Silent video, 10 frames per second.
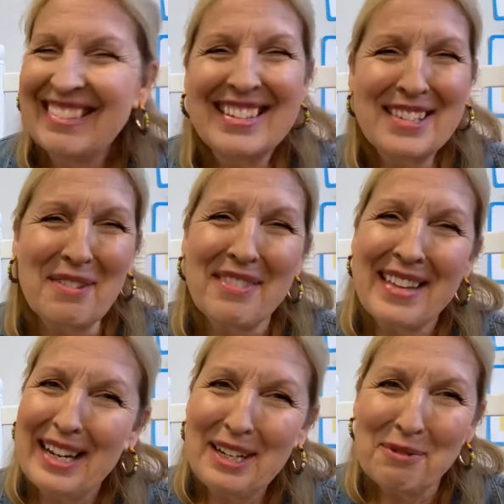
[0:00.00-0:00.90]
So
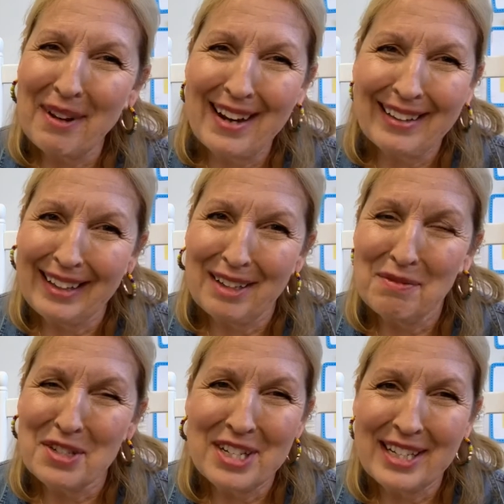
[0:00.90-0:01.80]
thank you, Riley, for
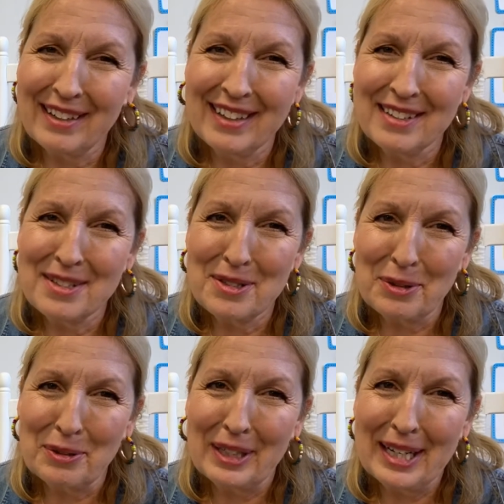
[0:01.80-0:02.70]
sharing this
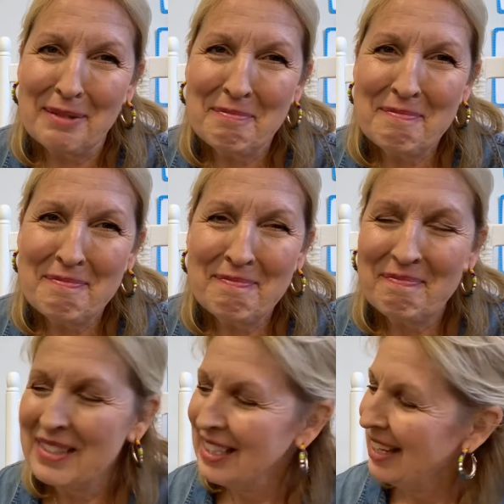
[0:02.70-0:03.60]
story
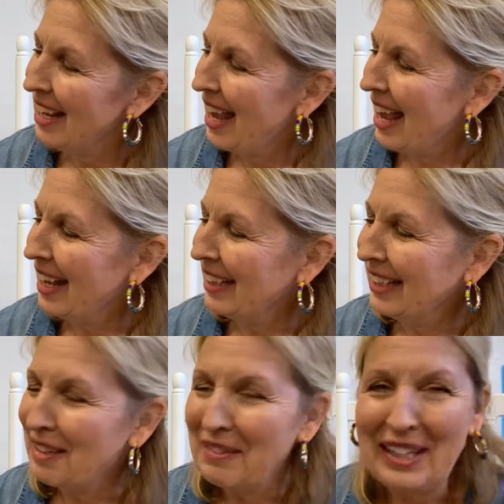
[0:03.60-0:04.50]
and
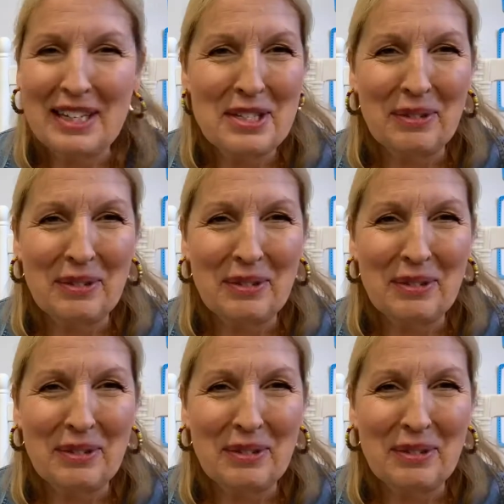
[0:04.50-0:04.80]
giving it to